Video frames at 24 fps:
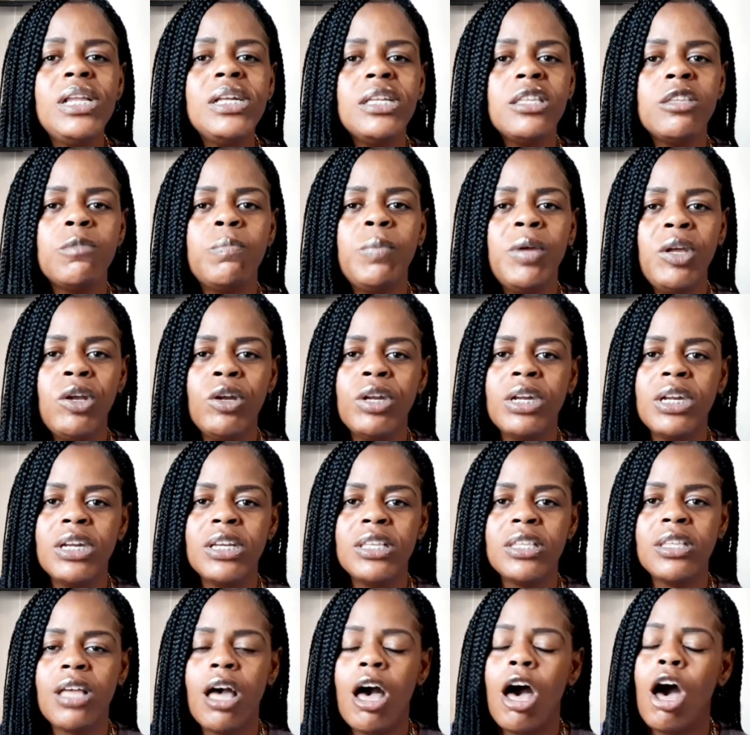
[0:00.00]
experience
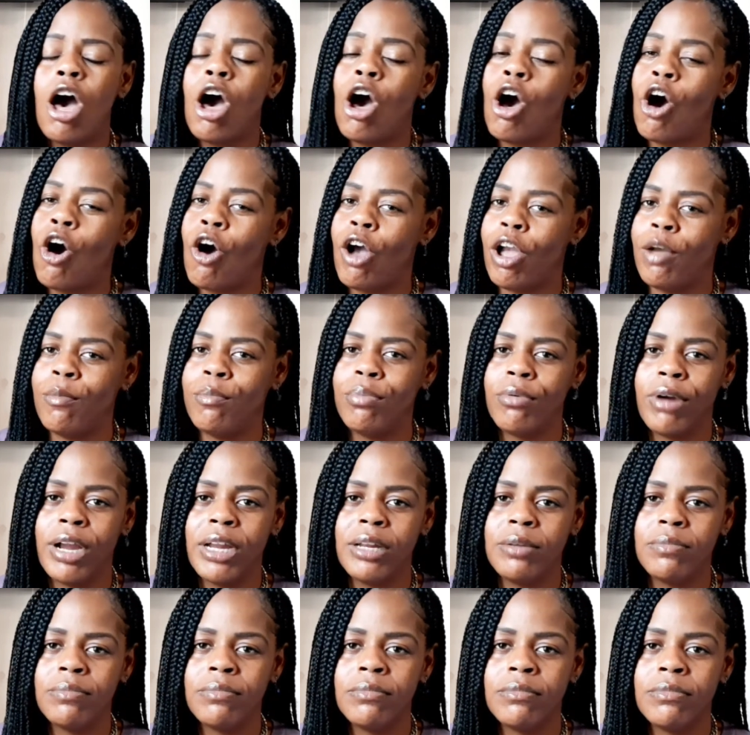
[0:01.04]
a heartbreak.
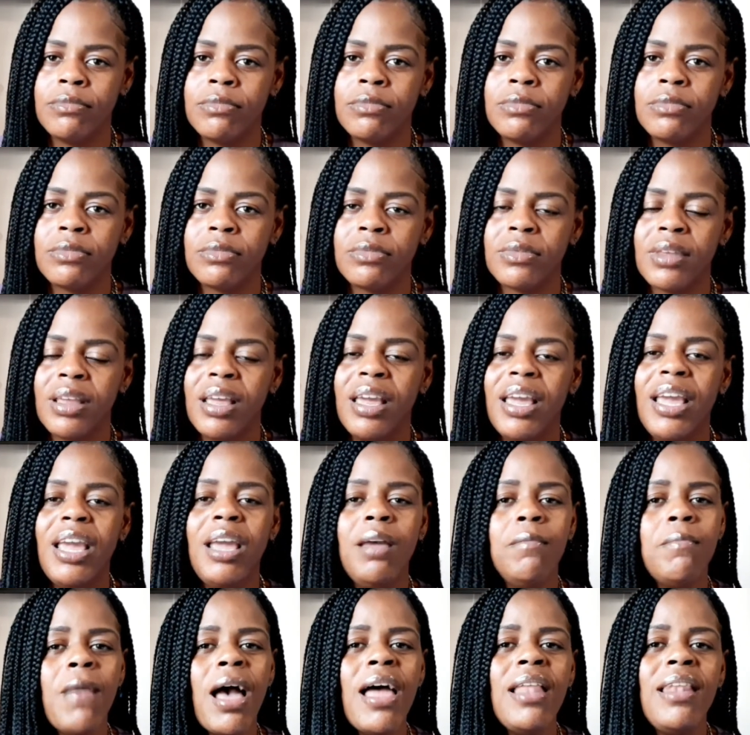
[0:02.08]

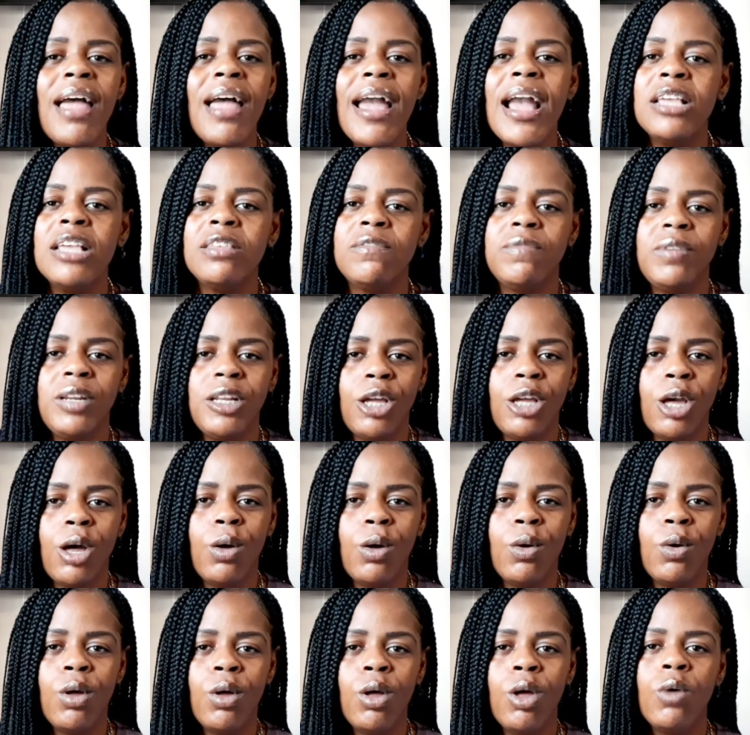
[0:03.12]
In my last
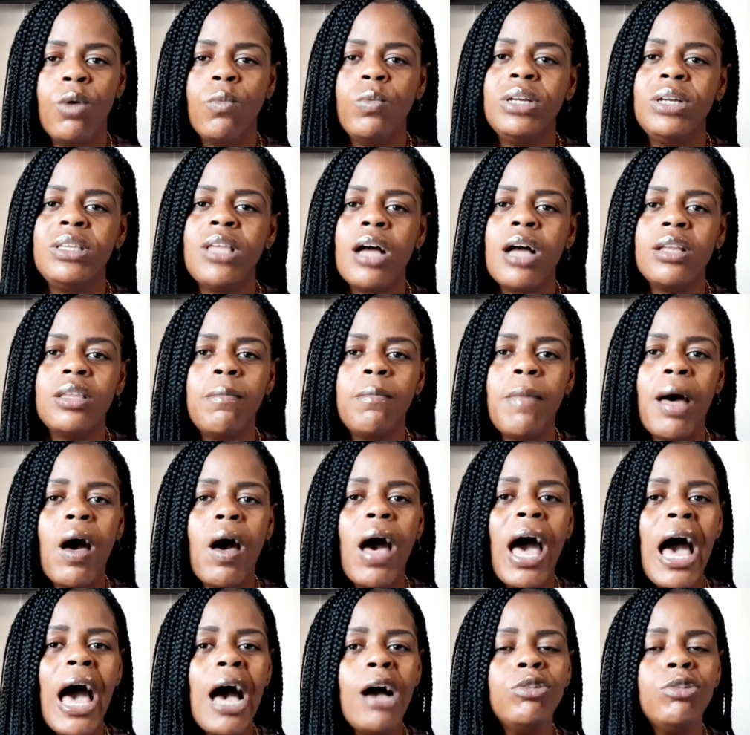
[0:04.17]
video, we talked about
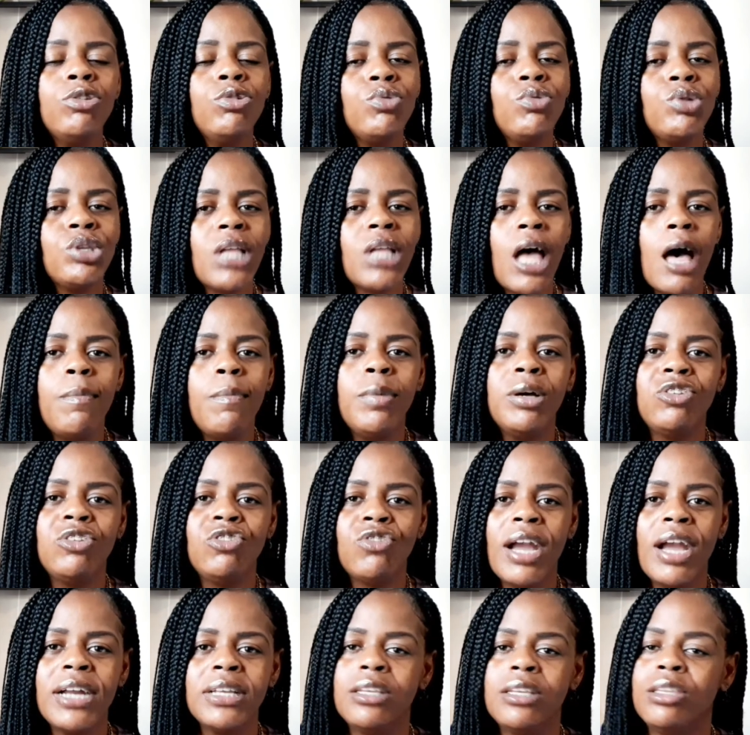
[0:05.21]
how to stop
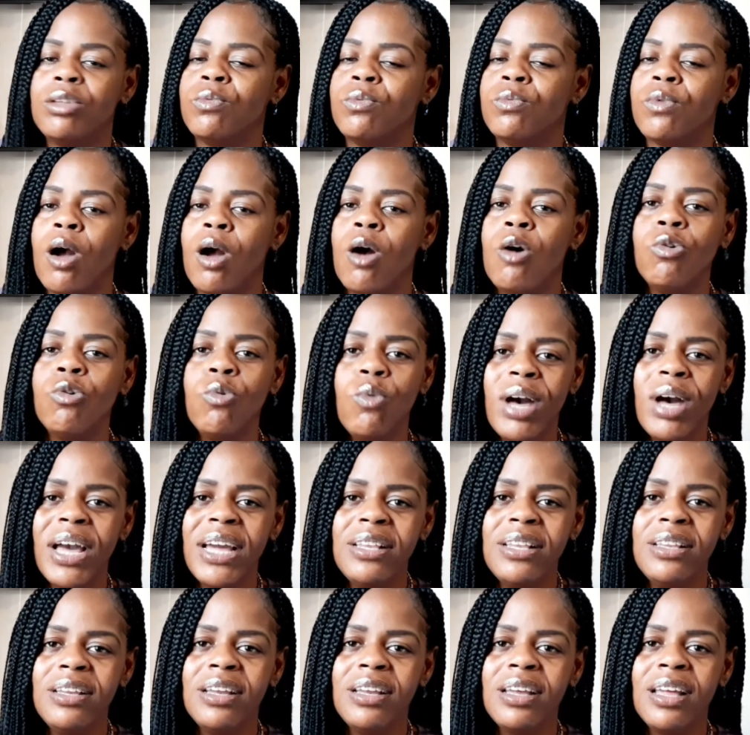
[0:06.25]
attracting the wrong
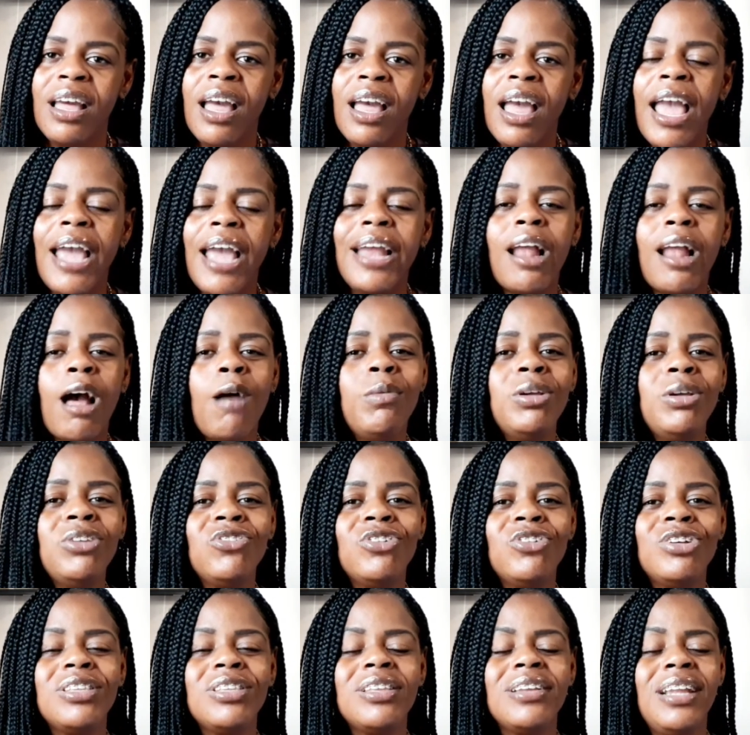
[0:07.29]
one, and I'll be
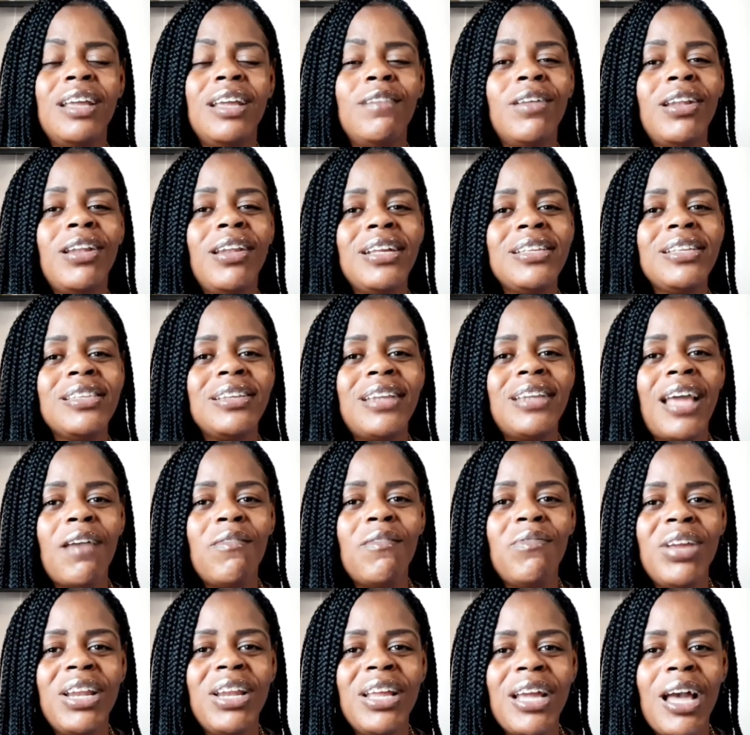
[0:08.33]
sure to leave a link to that
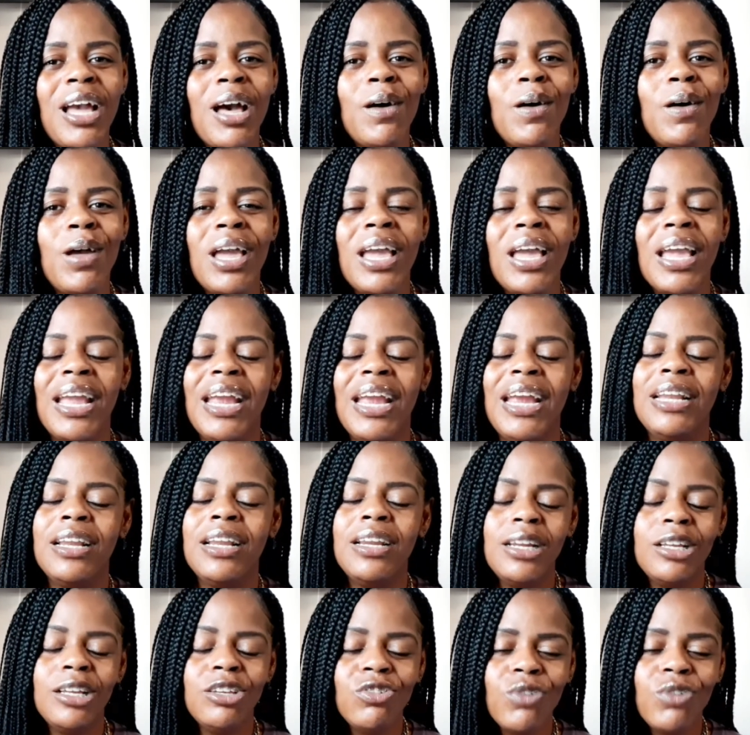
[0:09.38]
video in the
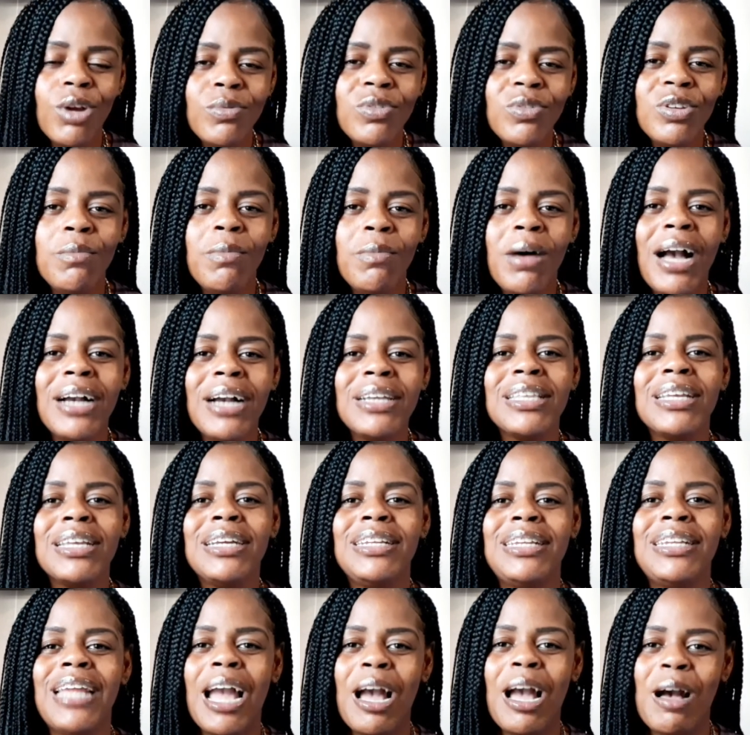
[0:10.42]
description box
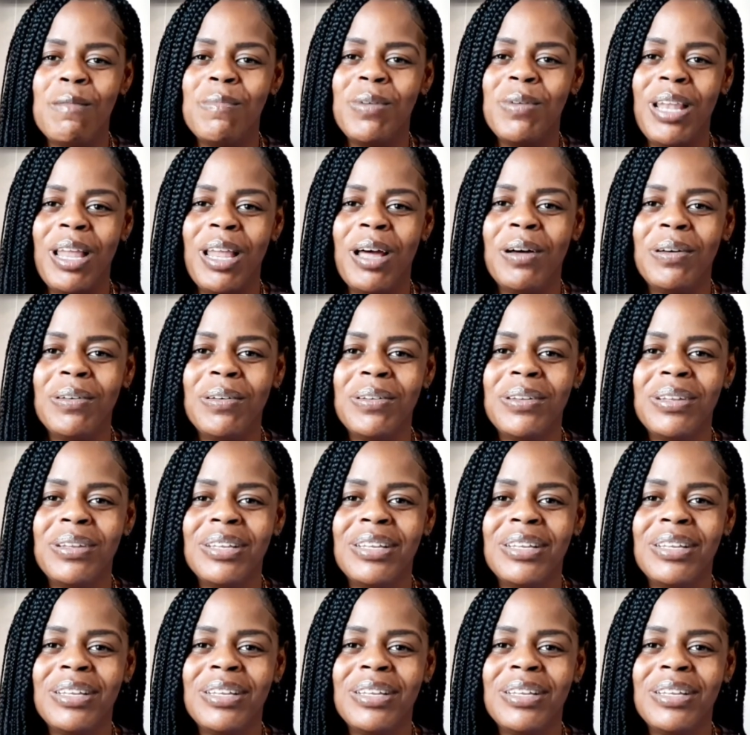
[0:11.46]
down below.